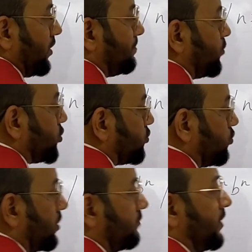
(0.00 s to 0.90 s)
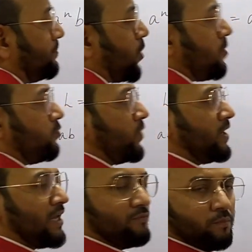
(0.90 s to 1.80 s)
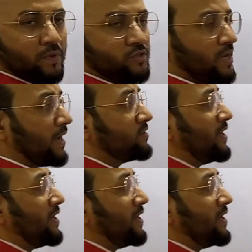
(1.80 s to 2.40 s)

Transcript: we'll push, we'll pop one A from the stack.